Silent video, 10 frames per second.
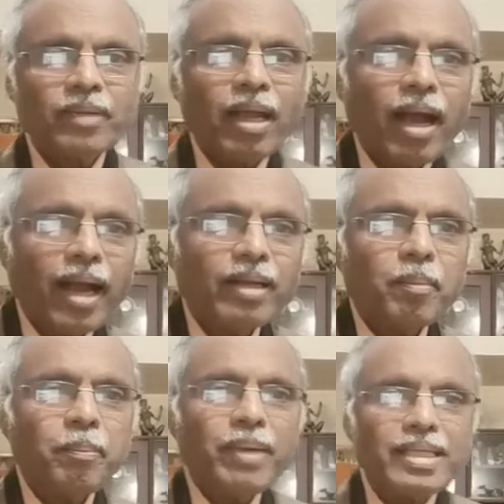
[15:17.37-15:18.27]
And
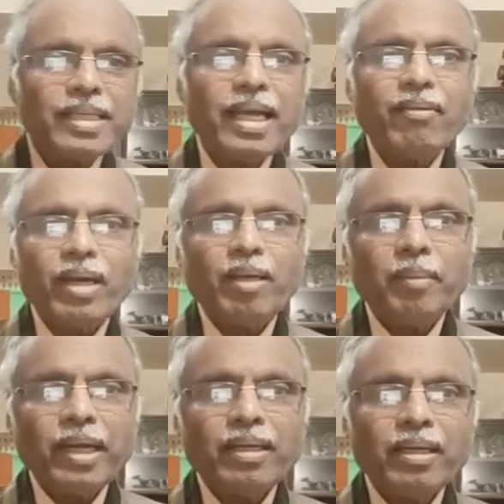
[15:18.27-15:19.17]
PC
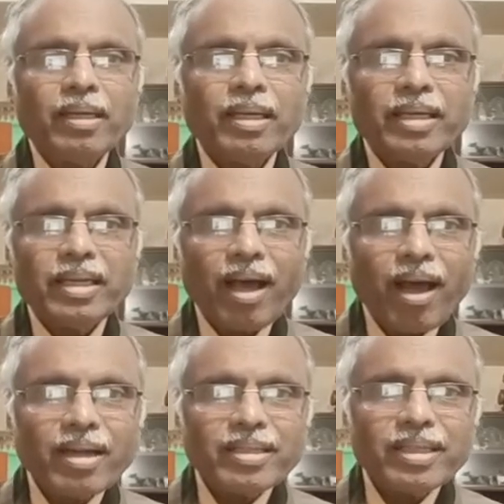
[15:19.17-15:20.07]
availment
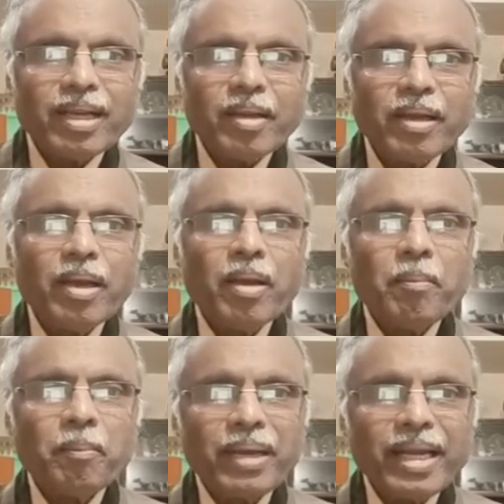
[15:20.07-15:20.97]
not a
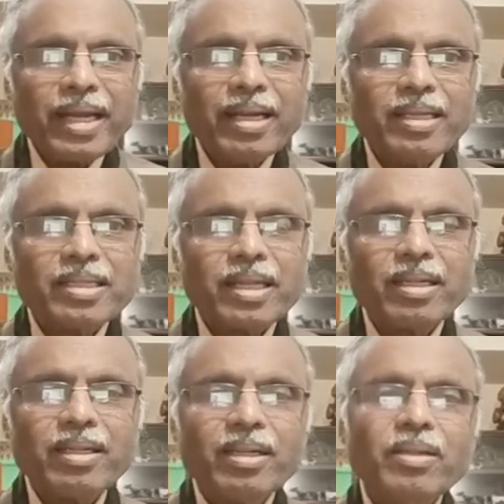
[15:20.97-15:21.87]
precondition
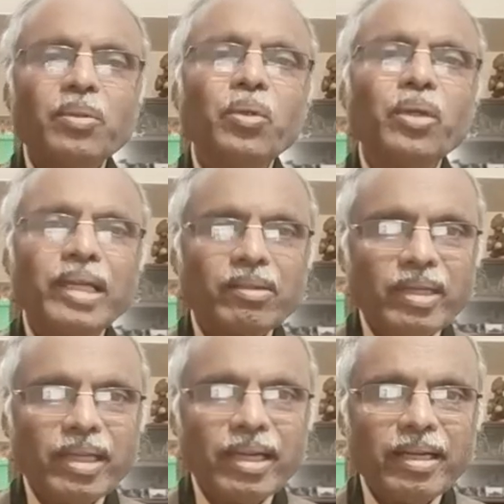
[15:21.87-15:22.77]
to
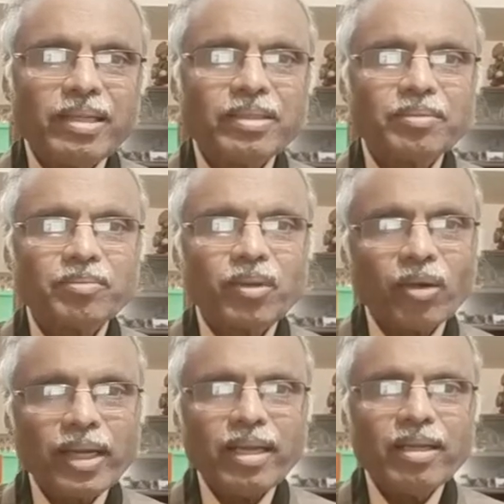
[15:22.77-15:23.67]
liquidate.
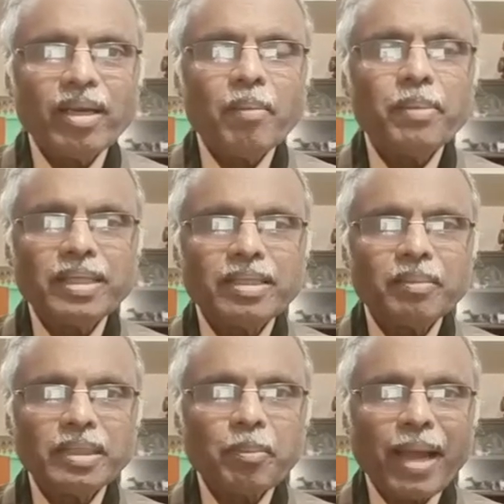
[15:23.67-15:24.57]
Okay, PC
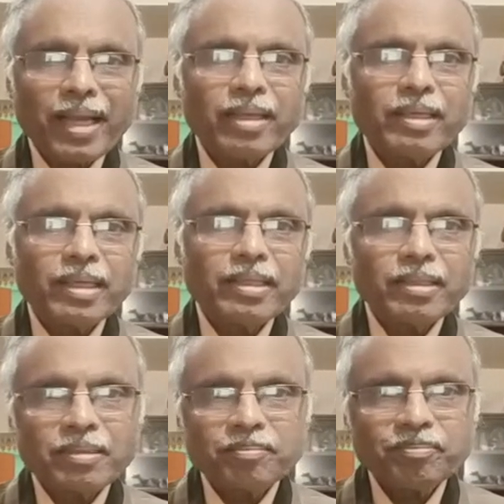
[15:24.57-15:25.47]
means packing credit.
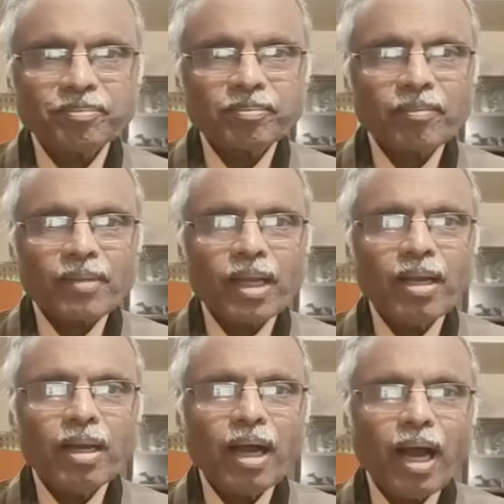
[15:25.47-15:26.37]

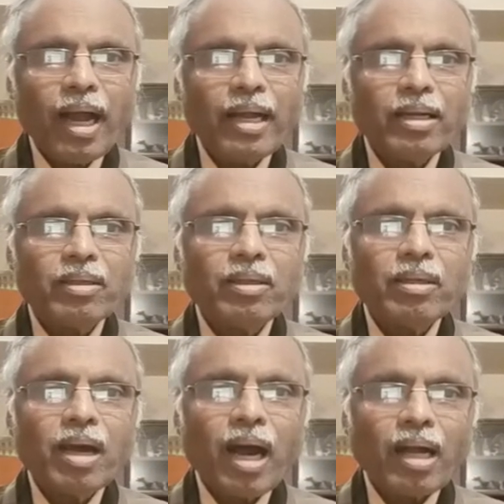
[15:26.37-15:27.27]
And
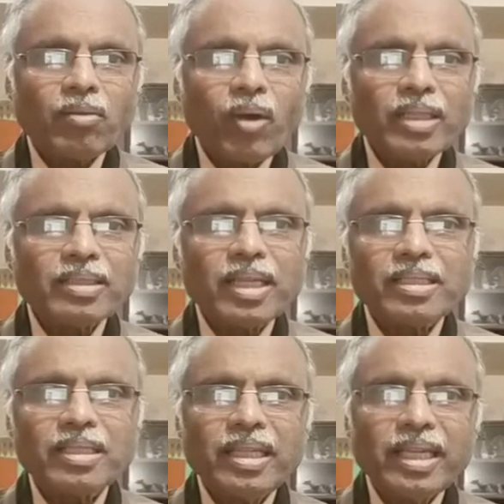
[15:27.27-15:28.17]
advances
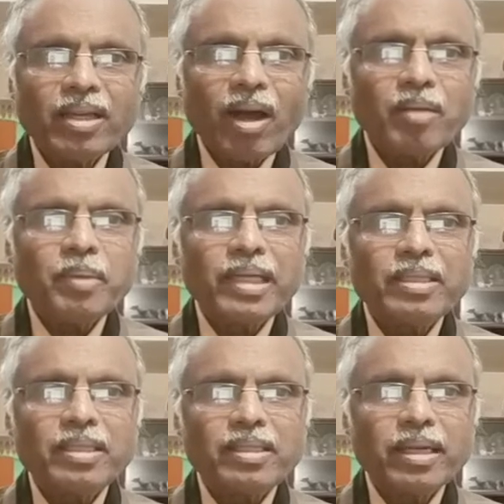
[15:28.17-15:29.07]
need not be
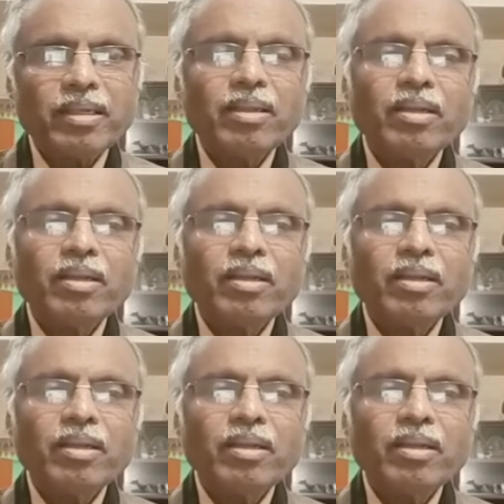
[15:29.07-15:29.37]
adjusted.